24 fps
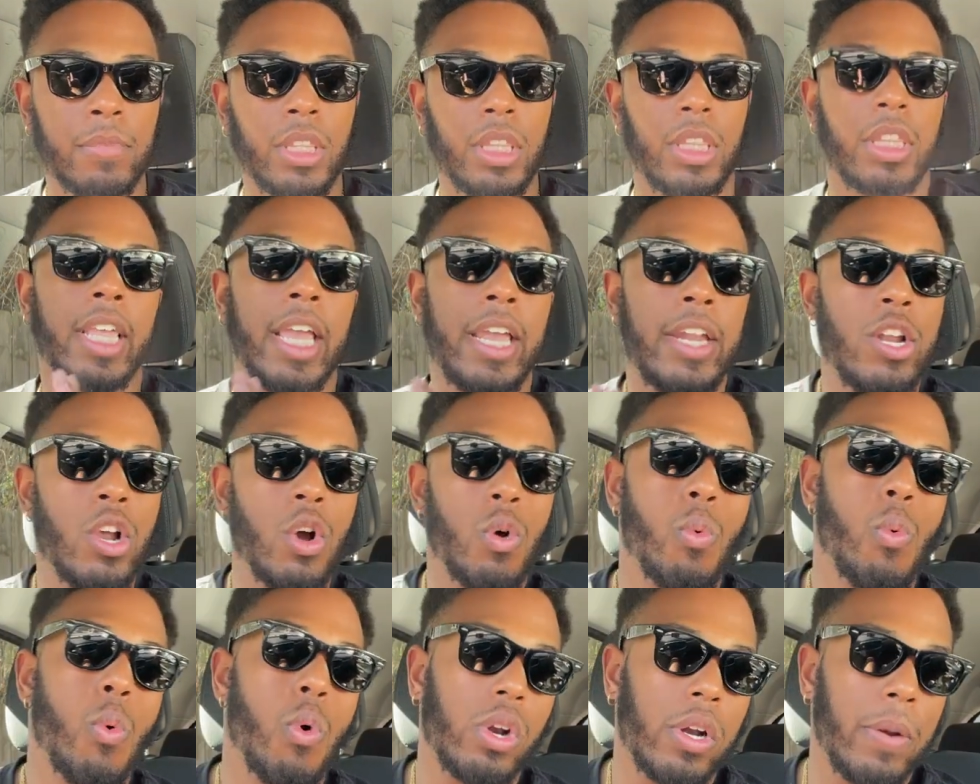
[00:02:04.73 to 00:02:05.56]
They
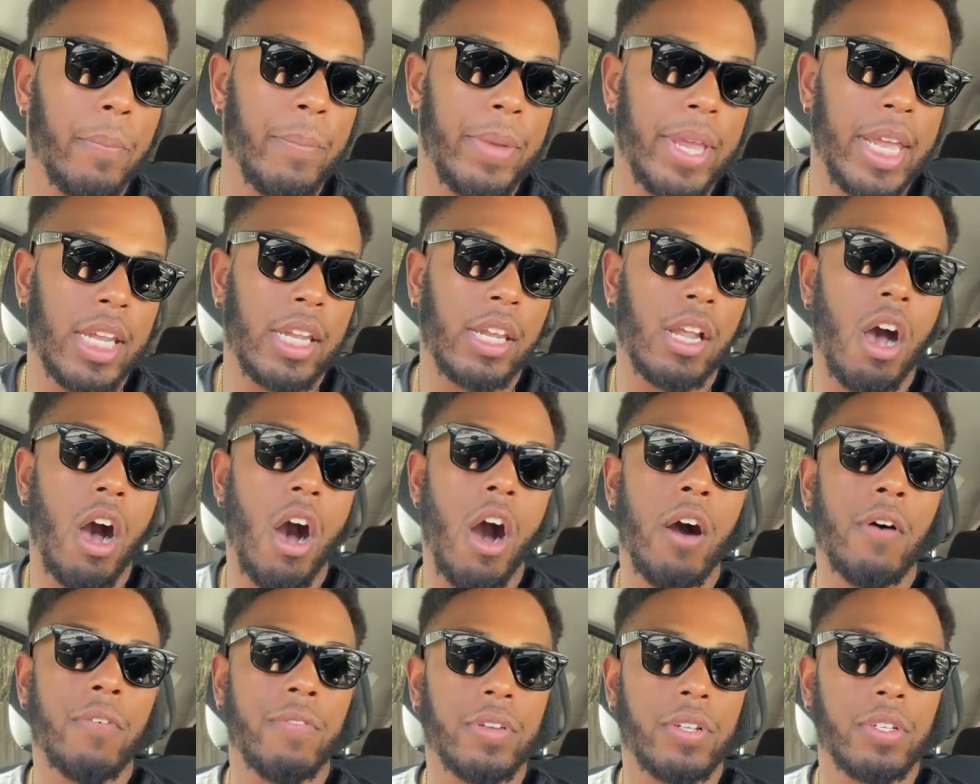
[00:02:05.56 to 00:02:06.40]
don't want to be in the
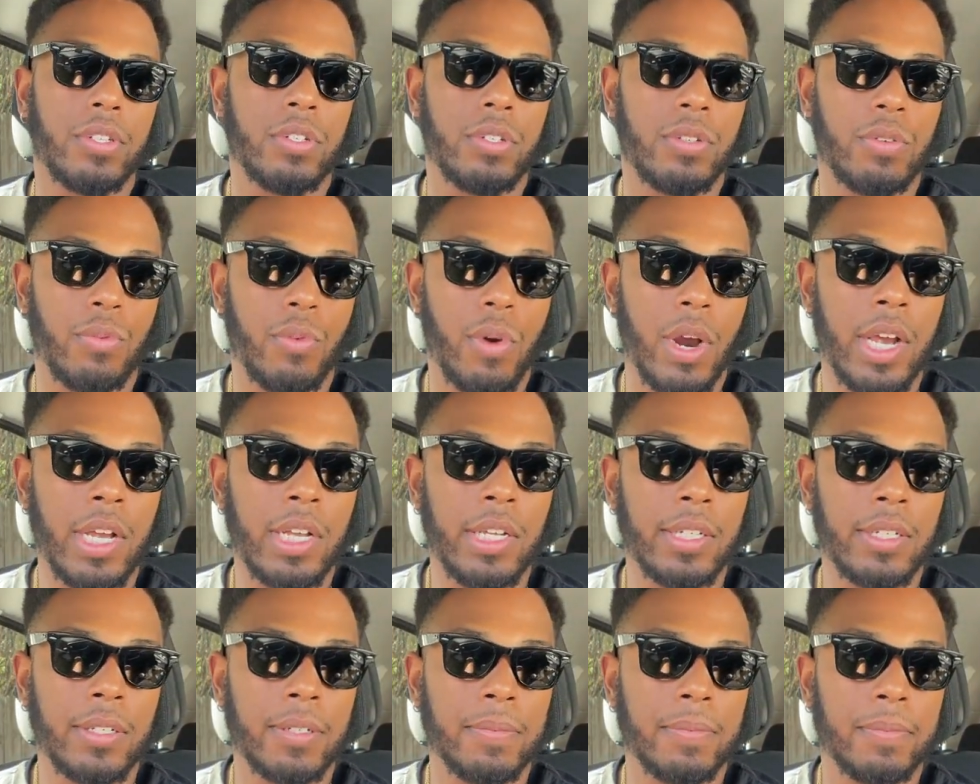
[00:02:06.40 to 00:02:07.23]
office, right?
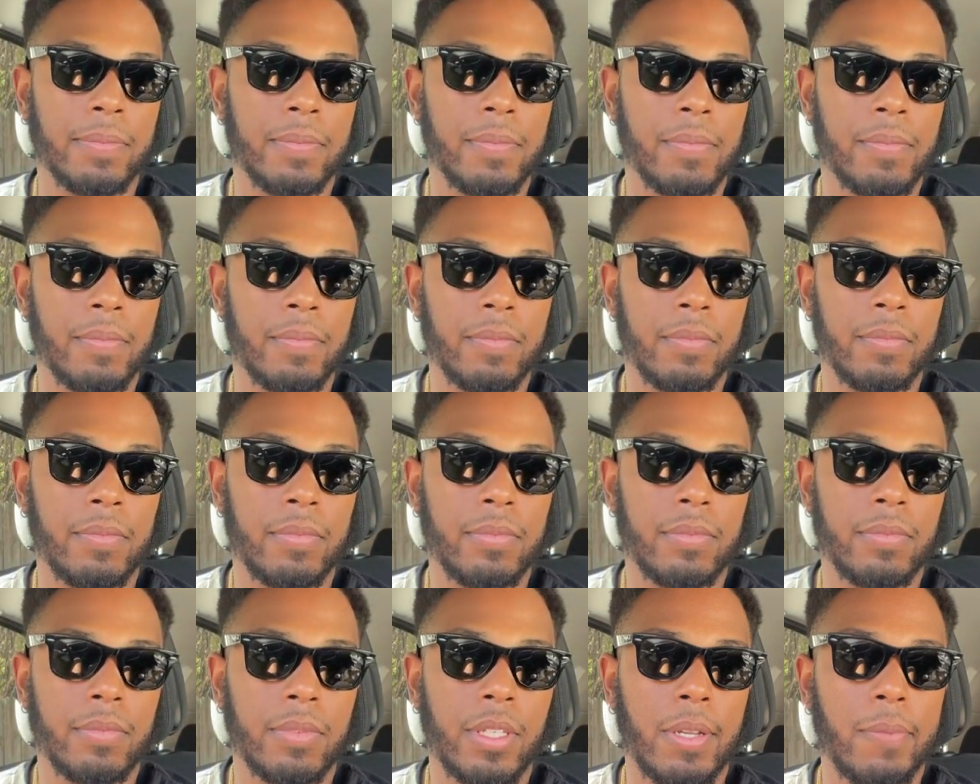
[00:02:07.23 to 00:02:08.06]

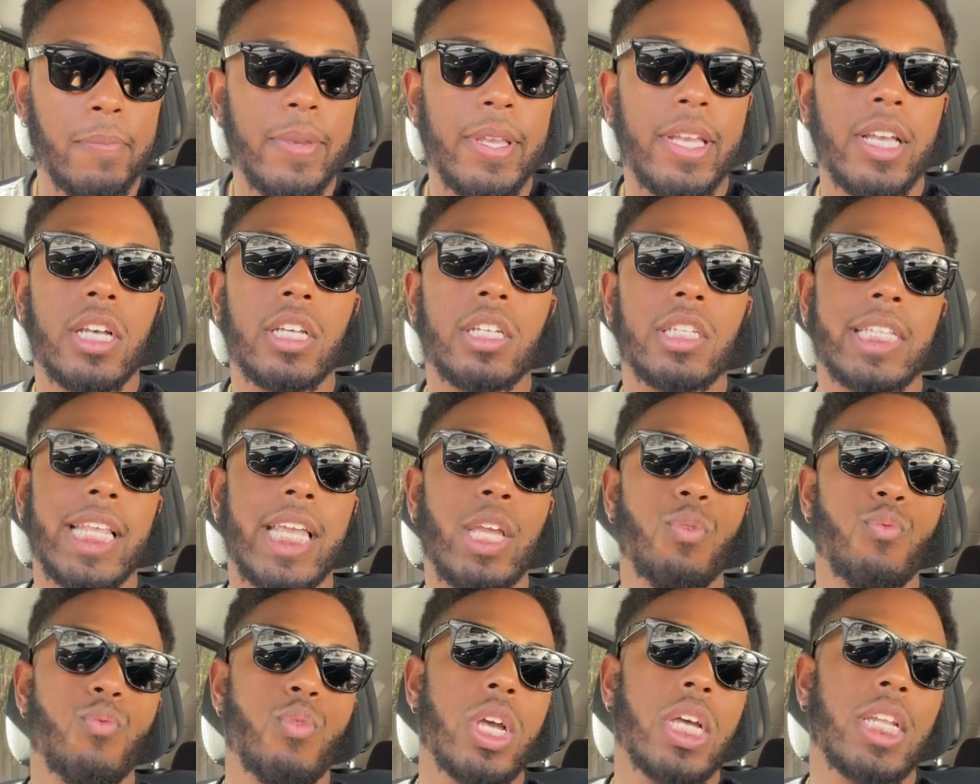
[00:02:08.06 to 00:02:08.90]
Because
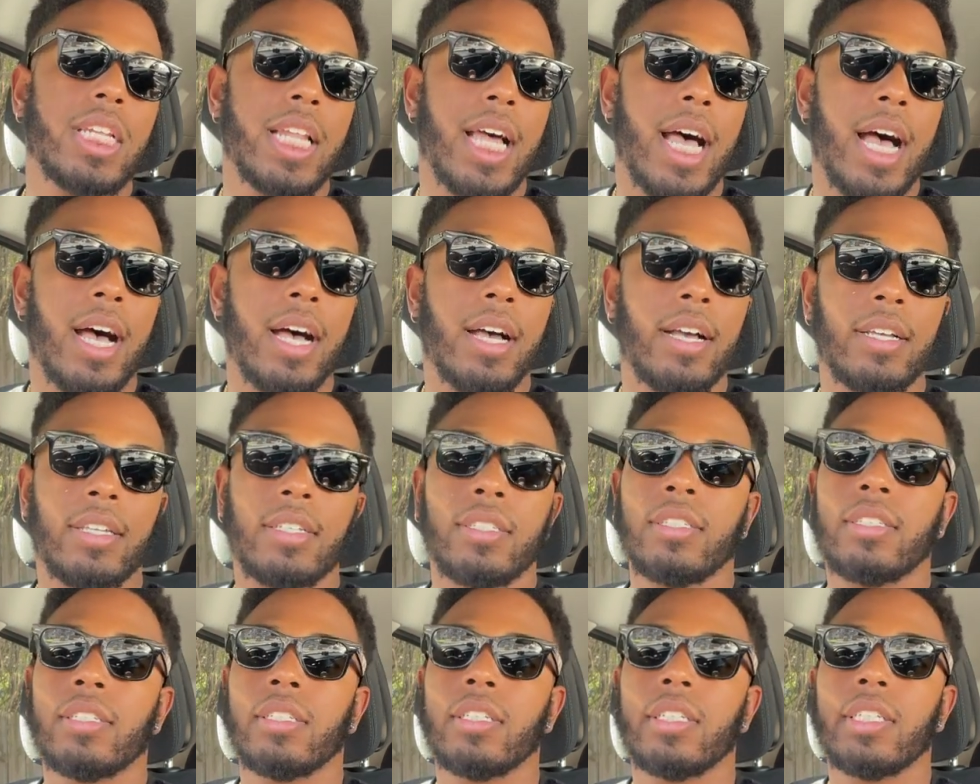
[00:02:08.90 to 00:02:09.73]
they
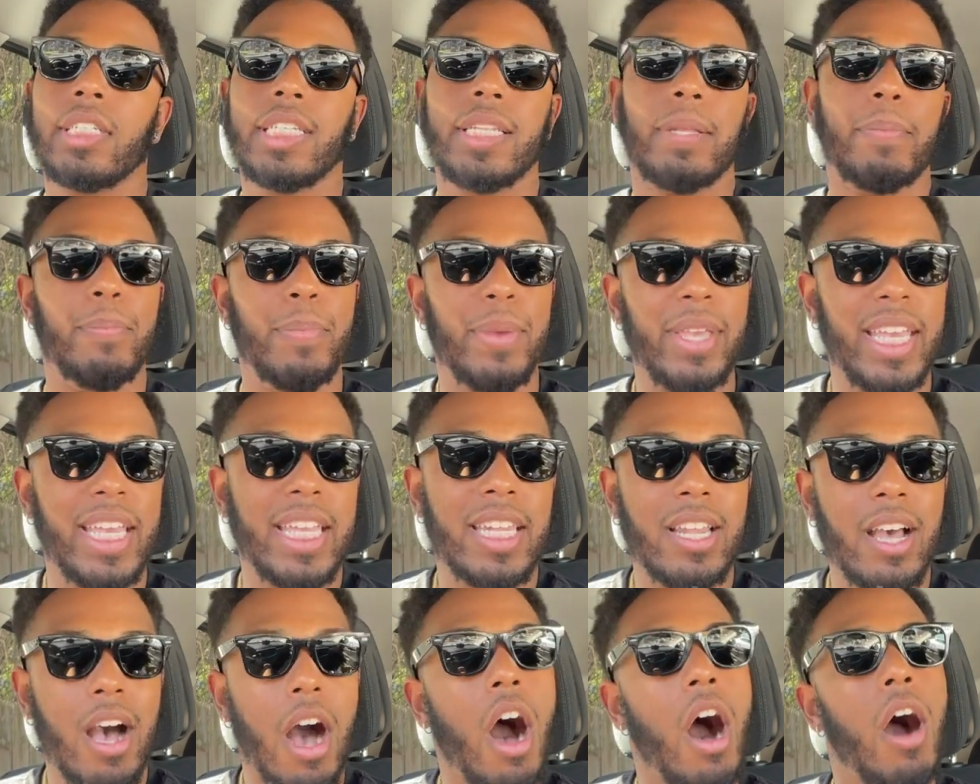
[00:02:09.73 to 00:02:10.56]
realize to be
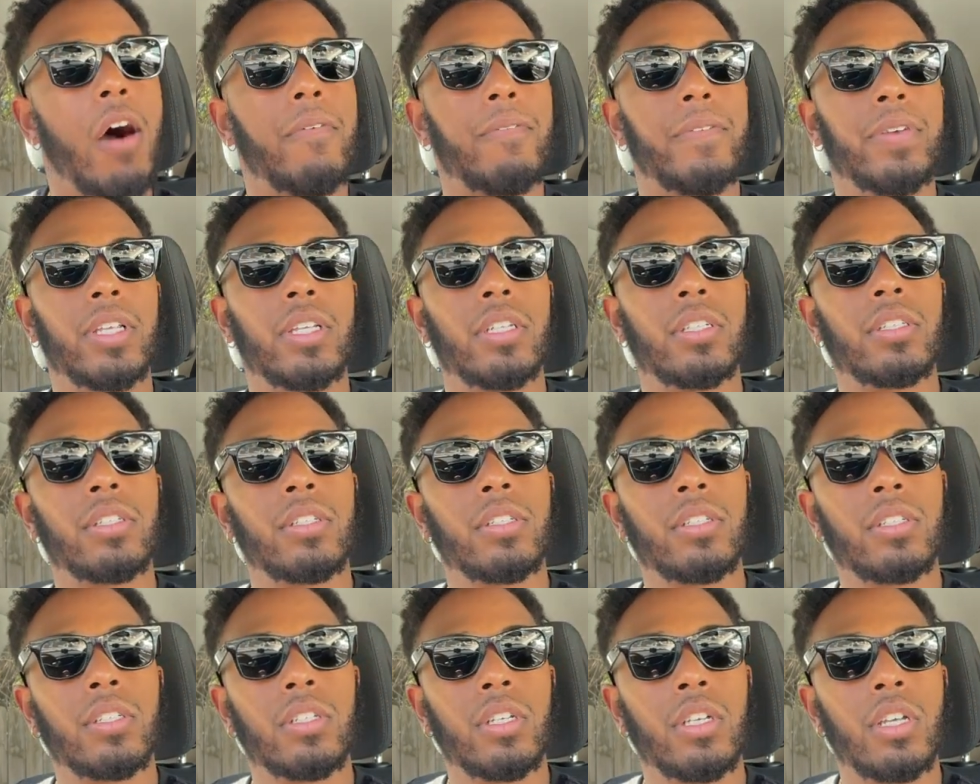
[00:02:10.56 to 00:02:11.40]
in the office,
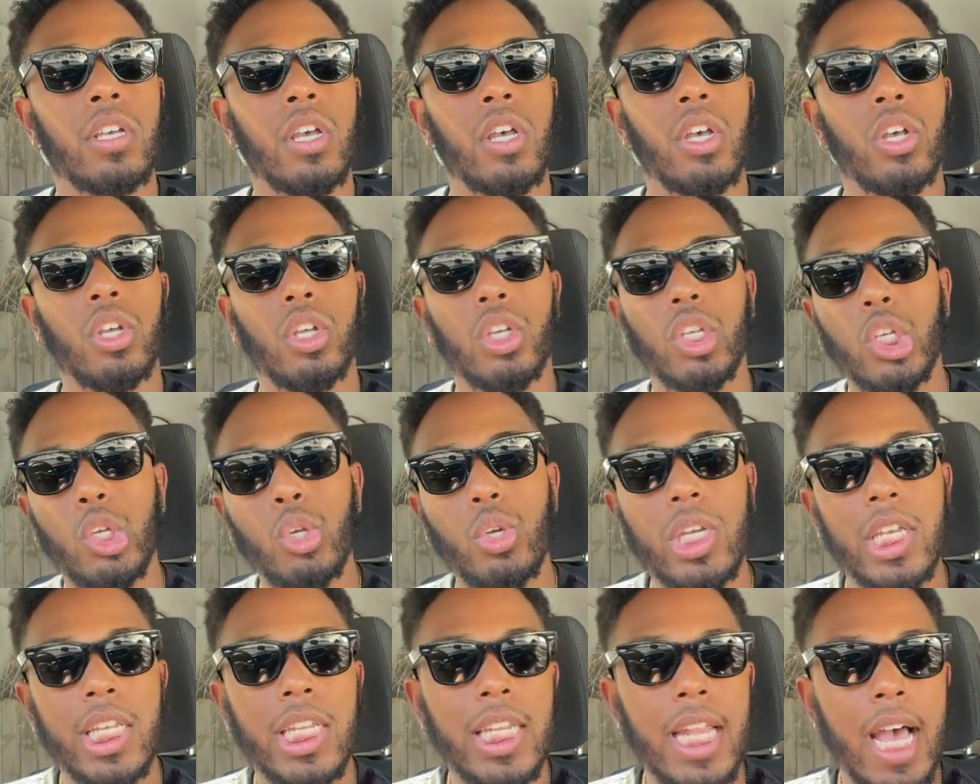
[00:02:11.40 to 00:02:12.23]
you
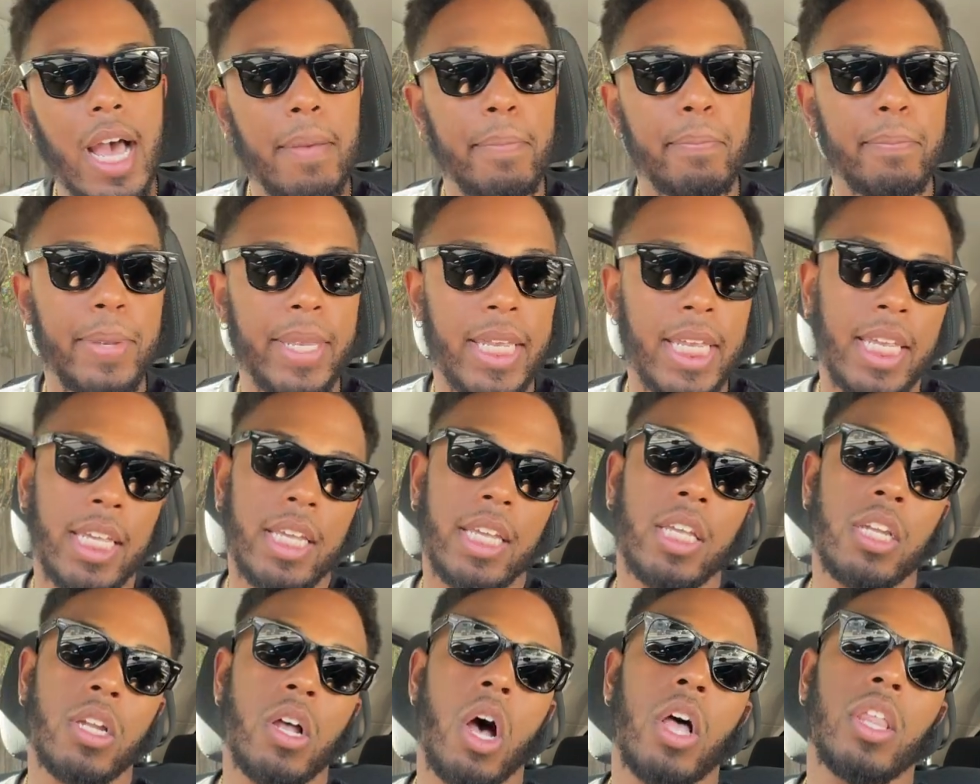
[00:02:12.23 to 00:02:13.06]
cannot be
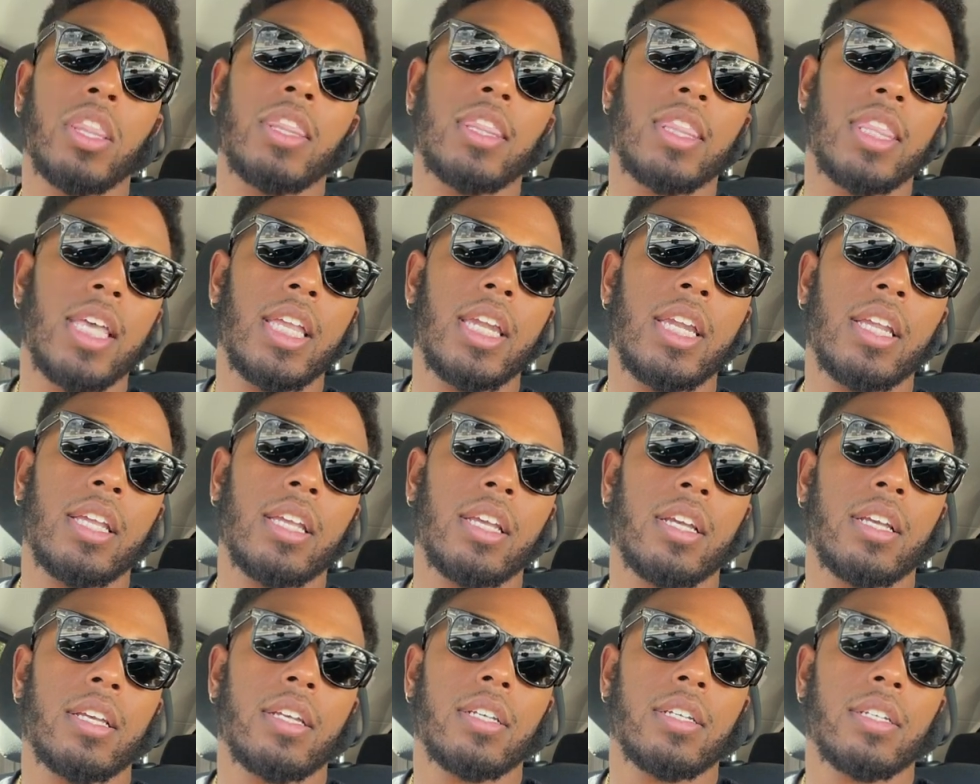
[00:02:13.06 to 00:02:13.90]
an
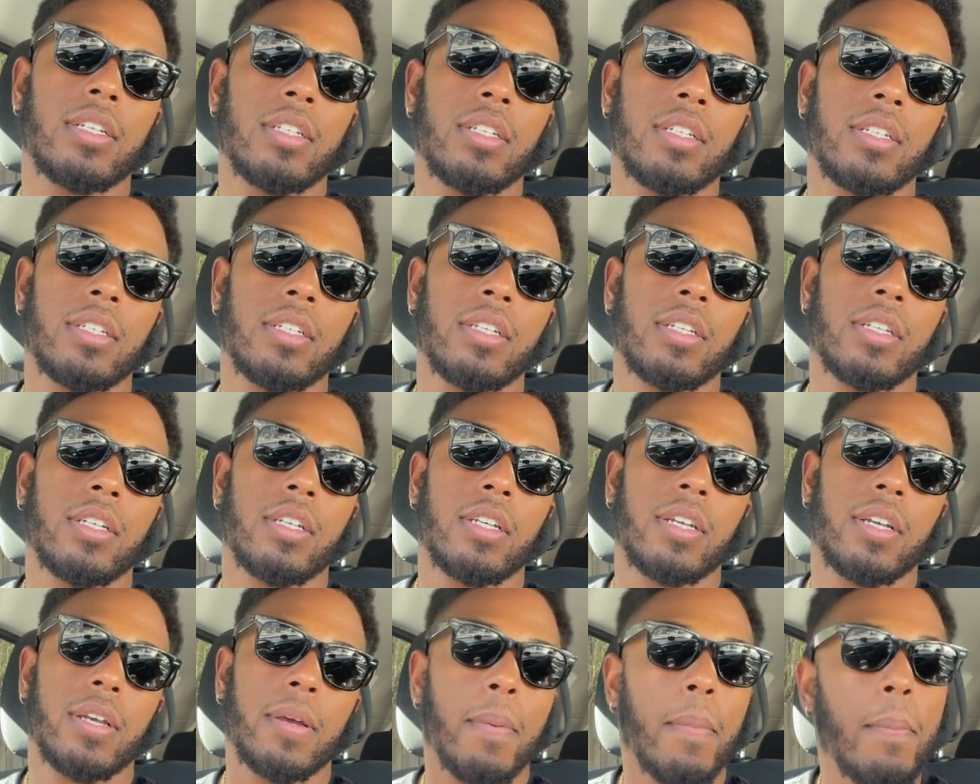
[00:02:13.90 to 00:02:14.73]
authentic
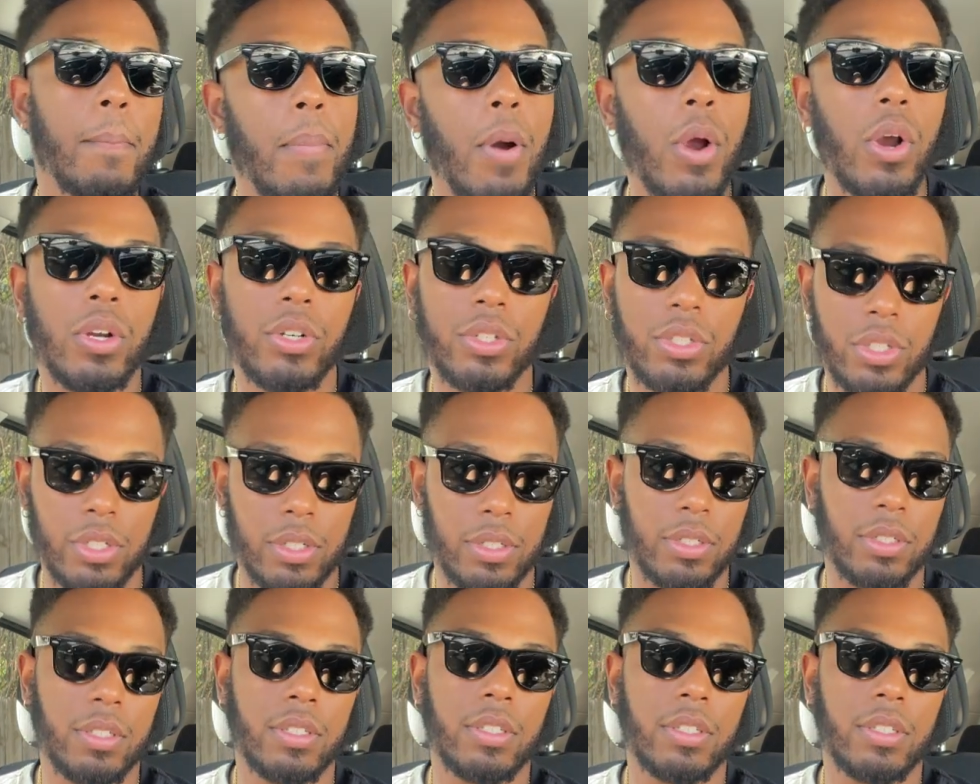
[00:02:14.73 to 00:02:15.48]
person.